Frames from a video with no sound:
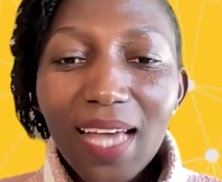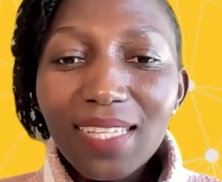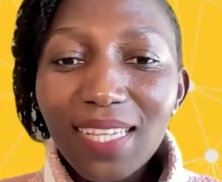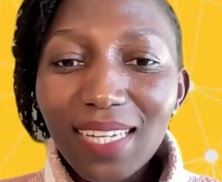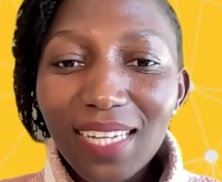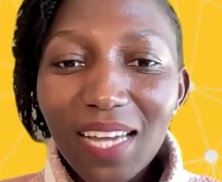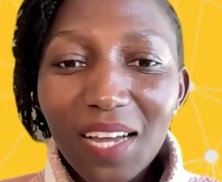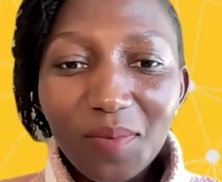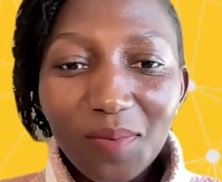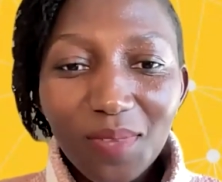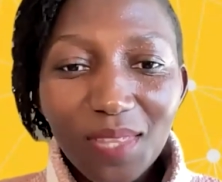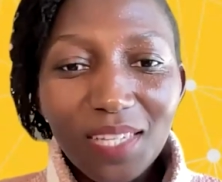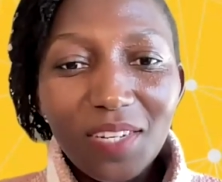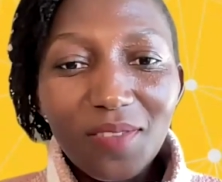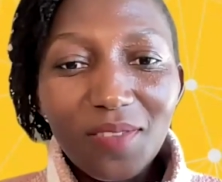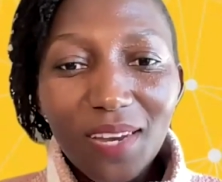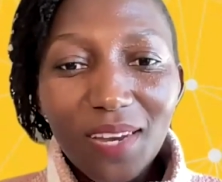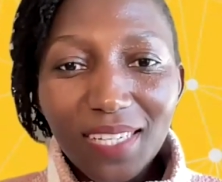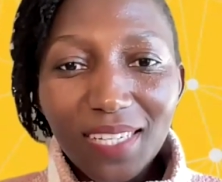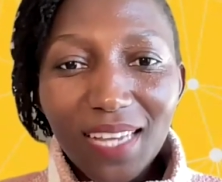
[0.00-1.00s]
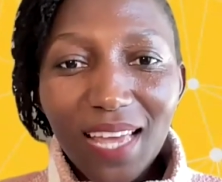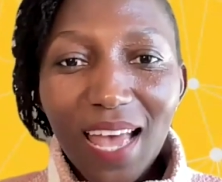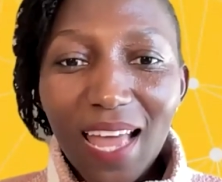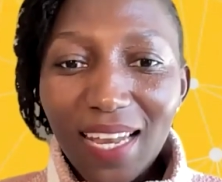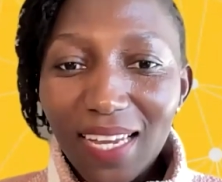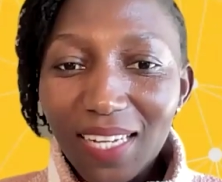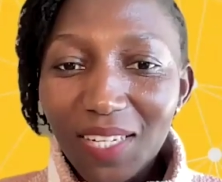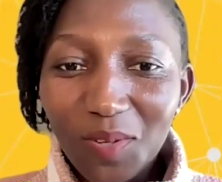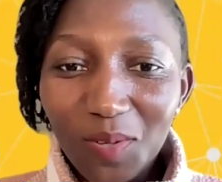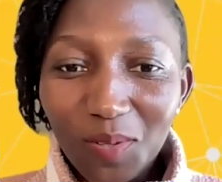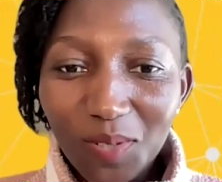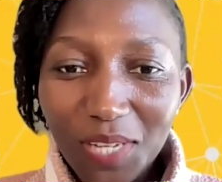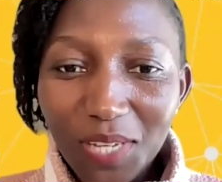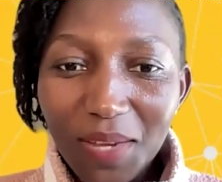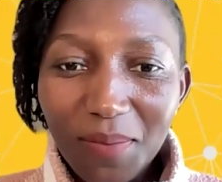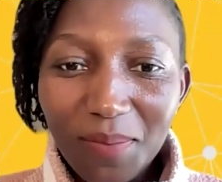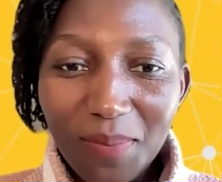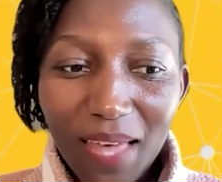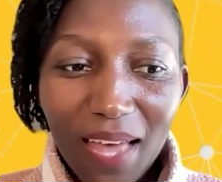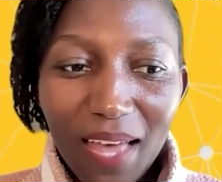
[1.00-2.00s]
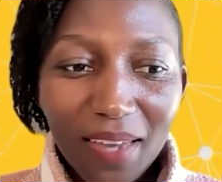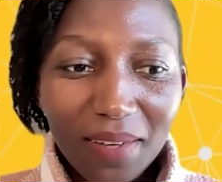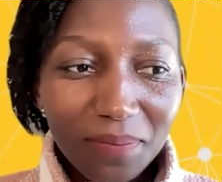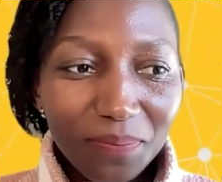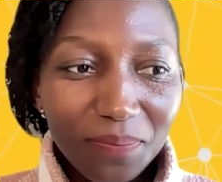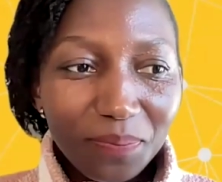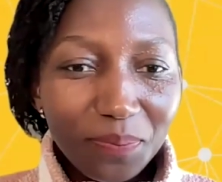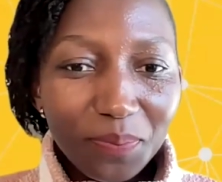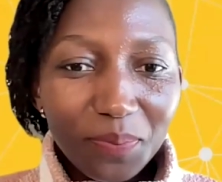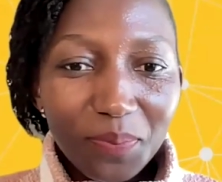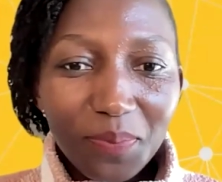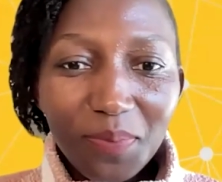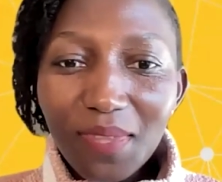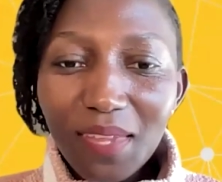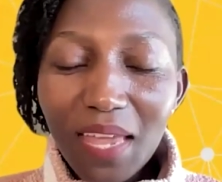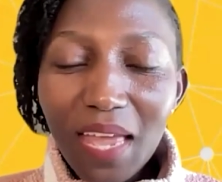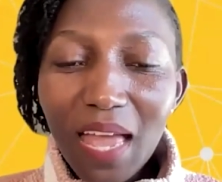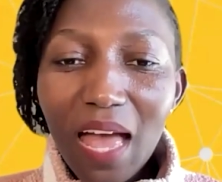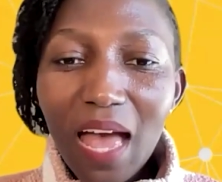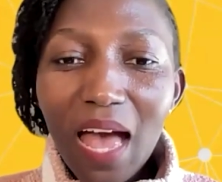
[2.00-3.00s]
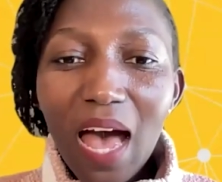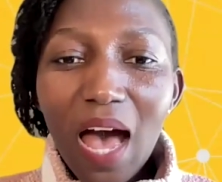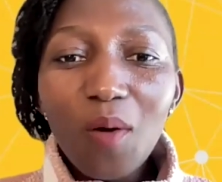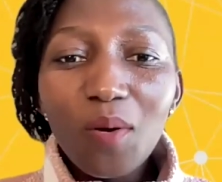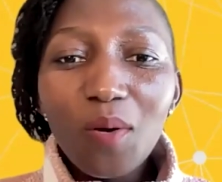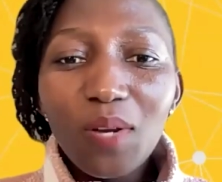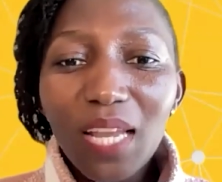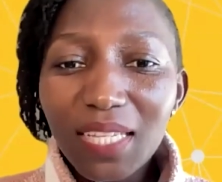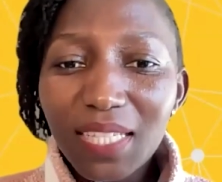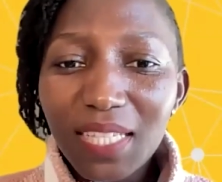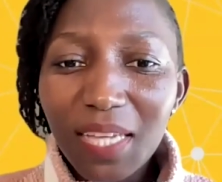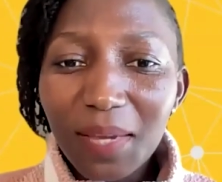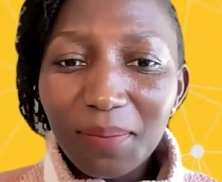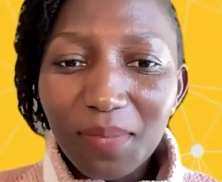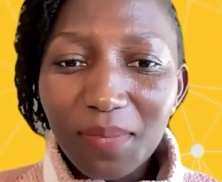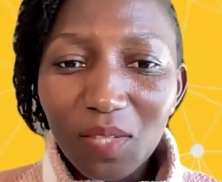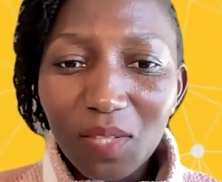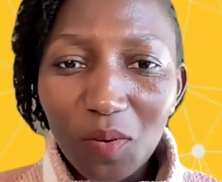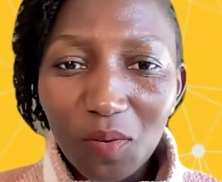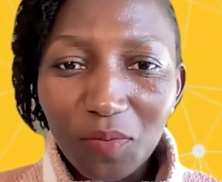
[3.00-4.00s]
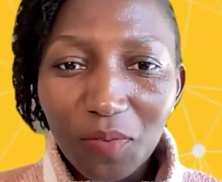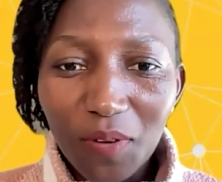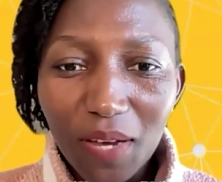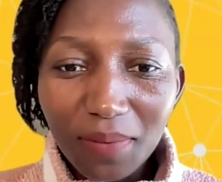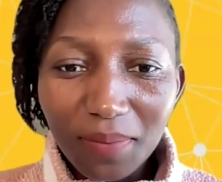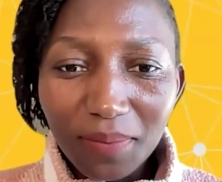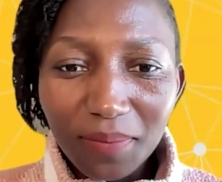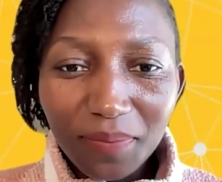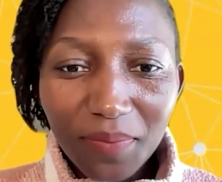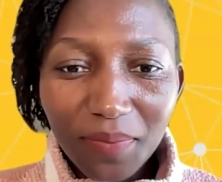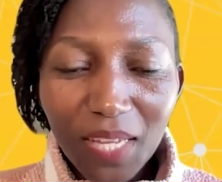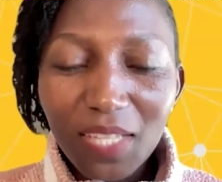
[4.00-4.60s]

I sat down with the director and I told him that I will accept this offer.